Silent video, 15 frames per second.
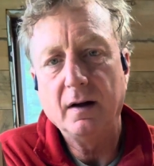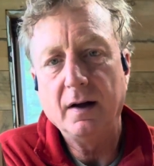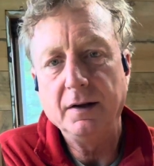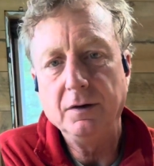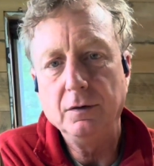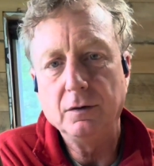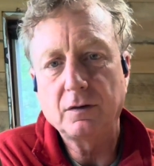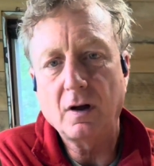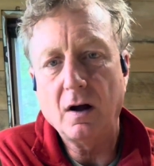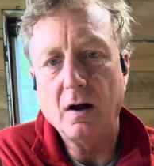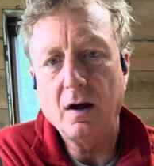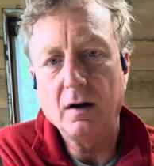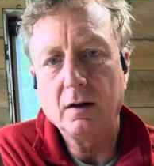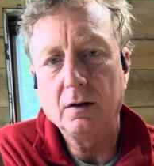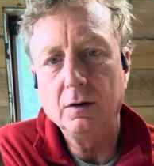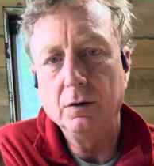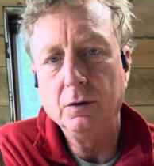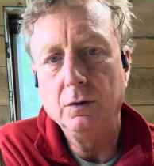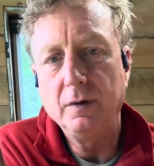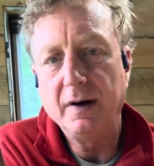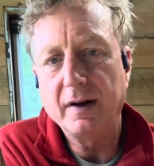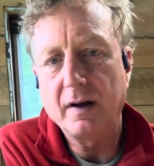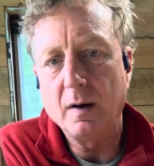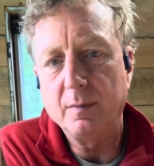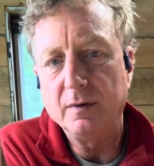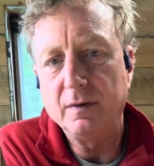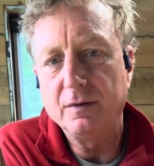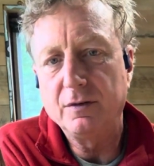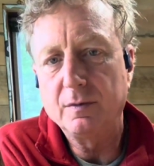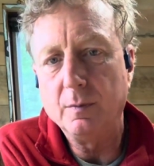I used hot glue and a couple
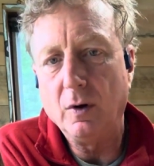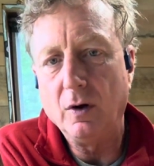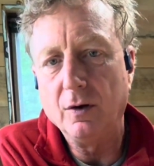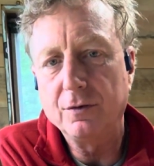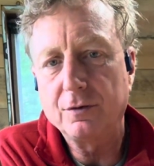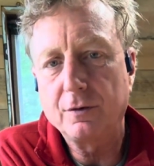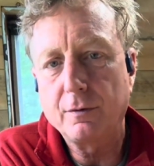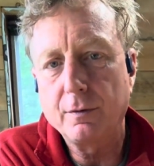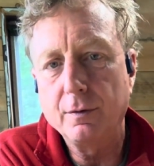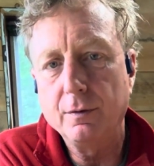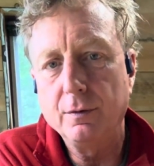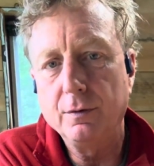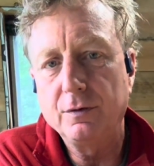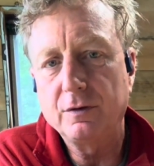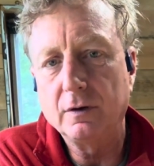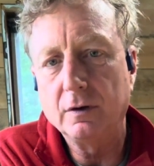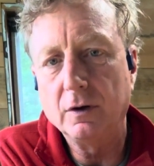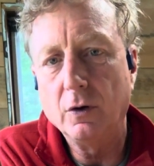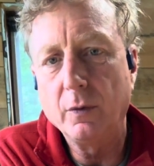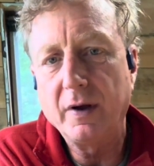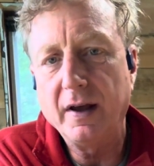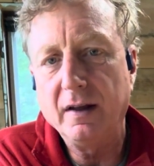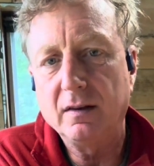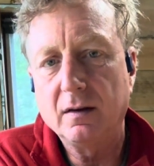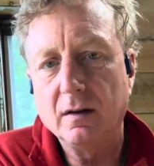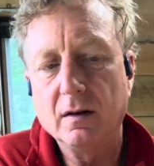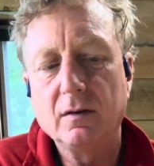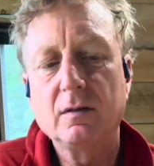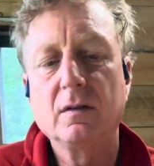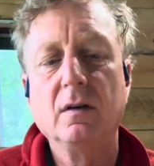of small screws to locate
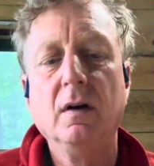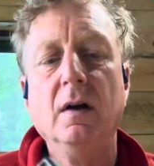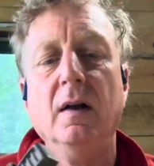this,